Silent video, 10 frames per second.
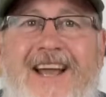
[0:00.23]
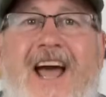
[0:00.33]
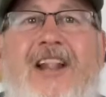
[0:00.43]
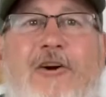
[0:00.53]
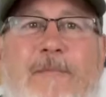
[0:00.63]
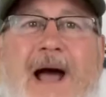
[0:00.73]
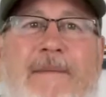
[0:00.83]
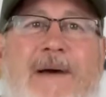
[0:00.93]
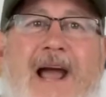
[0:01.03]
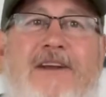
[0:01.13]
Hello,
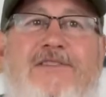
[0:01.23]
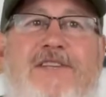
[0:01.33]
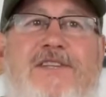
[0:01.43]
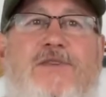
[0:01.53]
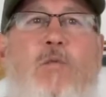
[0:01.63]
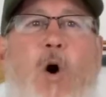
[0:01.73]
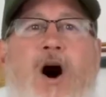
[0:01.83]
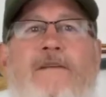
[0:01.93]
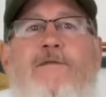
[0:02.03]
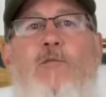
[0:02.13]
backpackers. This is
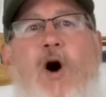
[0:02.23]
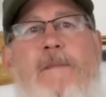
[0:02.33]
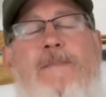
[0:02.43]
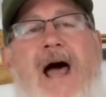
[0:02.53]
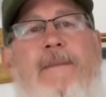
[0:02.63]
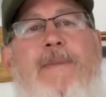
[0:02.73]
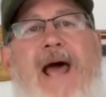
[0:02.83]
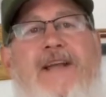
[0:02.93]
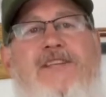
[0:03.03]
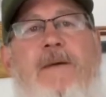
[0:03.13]
Juan from Juan
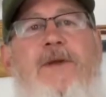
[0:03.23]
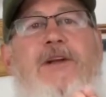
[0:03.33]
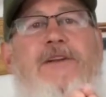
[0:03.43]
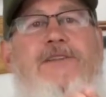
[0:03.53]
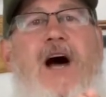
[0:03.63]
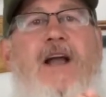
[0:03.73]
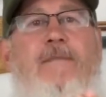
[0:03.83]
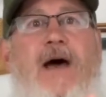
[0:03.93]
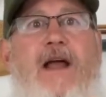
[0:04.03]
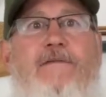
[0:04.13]
Backpacks. I'm here to talk
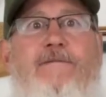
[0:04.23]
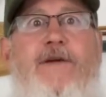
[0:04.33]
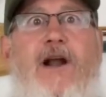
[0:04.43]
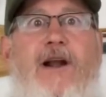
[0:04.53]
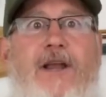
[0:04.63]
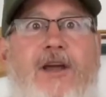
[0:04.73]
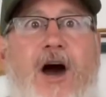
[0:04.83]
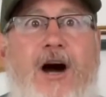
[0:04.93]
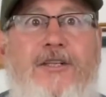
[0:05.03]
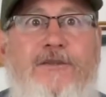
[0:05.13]
about a very
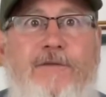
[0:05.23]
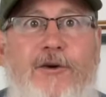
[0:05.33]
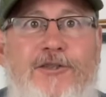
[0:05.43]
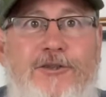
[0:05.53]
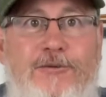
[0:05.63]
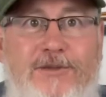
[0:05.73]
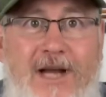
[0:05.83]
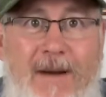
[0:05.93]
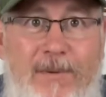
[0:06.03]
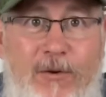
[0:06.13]
controversial
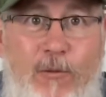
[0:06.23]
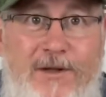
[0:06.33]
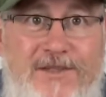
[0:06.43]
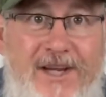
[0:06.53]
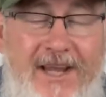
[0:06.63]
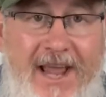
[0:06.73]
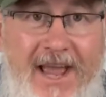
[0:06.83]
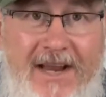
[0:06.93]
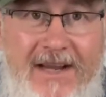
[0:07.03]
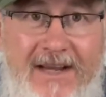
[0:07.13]
topic once
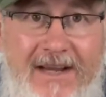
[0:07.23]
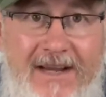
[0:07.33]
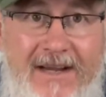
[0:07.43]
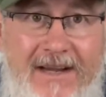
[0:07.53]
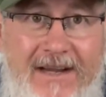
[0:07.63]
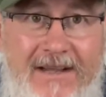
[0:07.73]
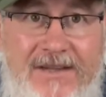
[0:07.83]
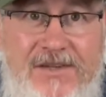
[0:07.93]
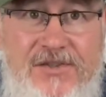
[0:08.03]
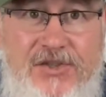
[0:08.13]
again.
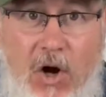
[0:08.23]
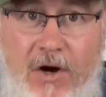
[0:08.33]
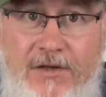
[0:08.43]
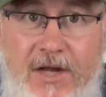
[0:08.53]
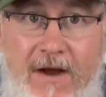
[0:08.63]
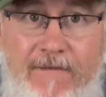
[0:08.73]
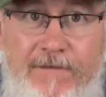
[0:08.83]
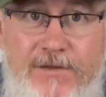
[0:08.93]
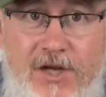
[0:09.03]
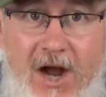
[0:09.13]
This is darn
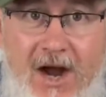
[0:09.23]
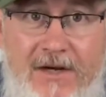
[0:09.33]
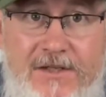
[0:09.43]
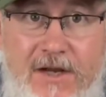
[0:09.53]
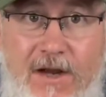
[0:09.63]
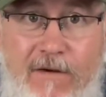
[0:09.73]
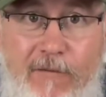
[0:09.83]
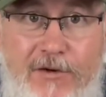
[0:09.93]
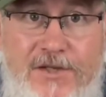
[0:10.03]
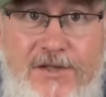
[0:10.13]
tough socks
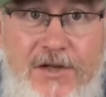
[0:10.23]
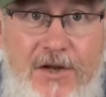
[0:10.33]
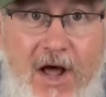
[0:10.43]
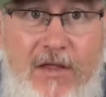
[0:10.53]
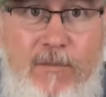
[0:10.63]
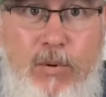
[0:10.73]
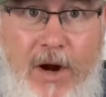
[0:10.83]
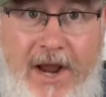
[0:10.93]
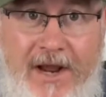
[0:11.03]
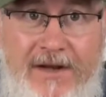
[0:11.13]
versus another
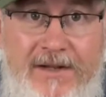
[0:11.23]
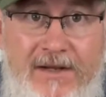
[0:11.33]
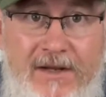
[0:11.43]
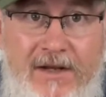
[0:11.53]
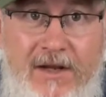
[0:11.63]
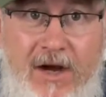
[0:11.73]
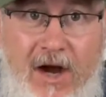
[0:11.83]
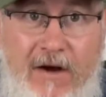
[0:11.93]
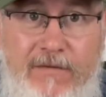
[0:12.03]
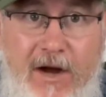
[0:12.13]
brand
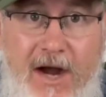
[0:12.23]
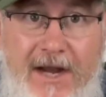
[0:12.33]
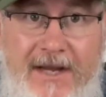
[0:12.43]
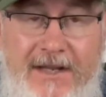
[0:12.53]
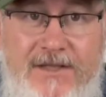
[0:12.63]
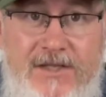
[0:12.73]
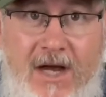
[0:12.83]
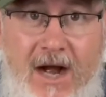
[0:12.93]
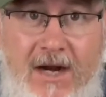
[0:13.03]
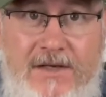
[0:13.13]
of hiking
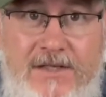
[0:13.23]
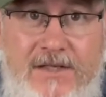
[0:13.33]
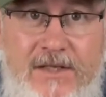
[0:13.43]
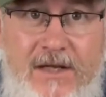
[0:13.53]
socks.